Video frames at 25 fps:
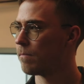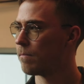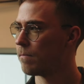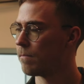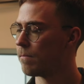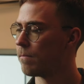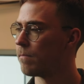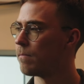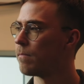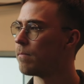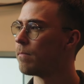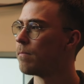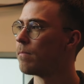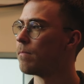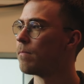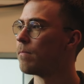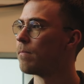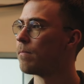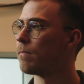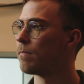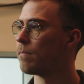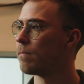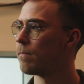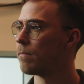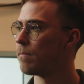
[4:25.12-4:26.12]

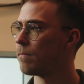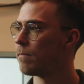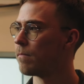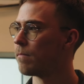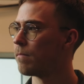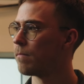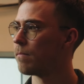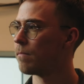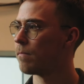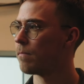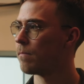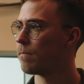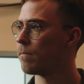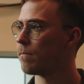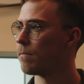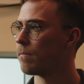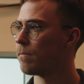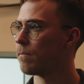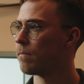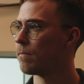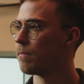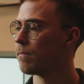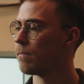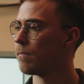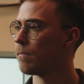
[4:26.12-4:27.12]

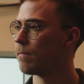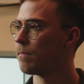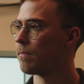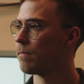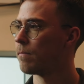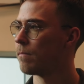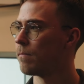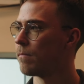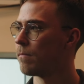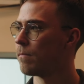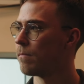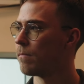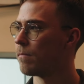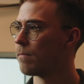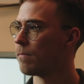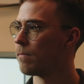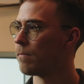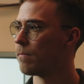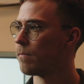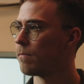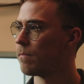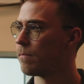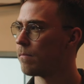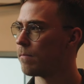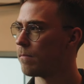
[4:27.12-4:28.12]

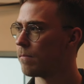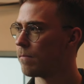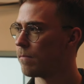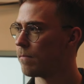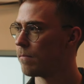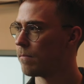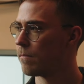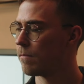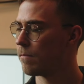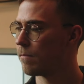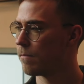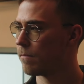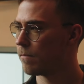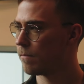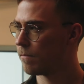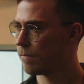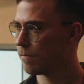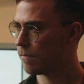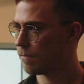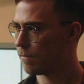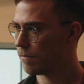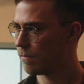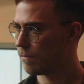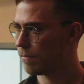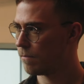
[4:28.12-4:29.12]

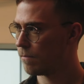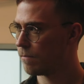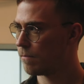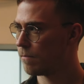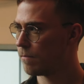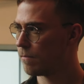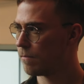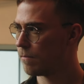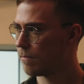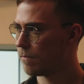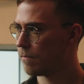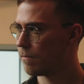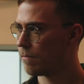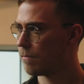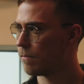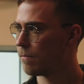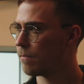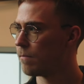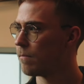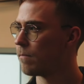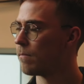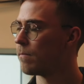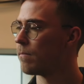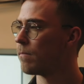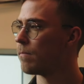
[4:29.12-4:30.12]

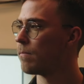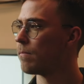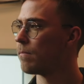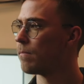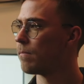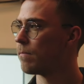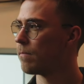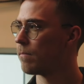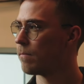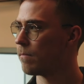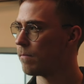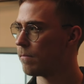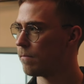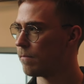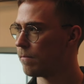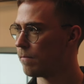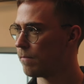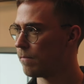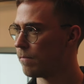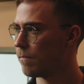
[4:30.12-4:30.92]
This person isn't speaking.